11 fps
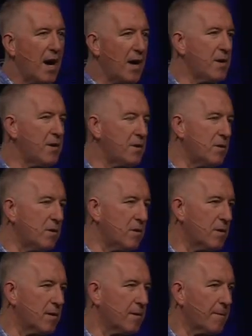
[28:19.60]
I don't know
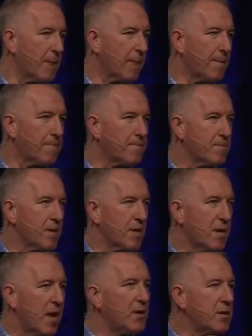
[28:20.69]

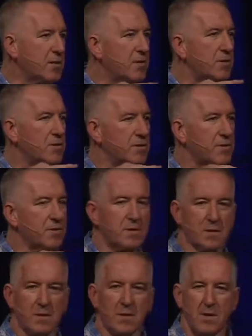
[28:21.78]
how you use
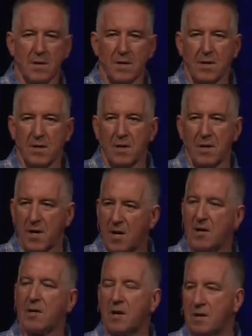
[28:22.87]

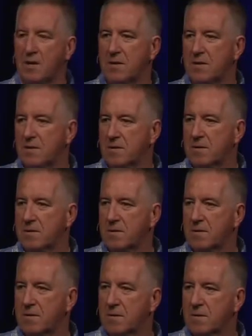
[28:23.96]
alcohol
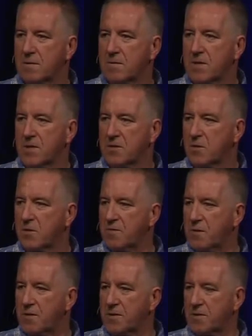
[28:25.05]
as we move
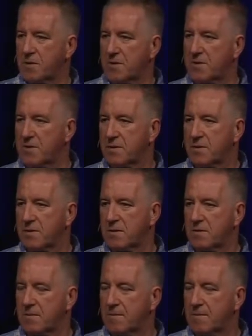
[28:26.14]
towards Christmas.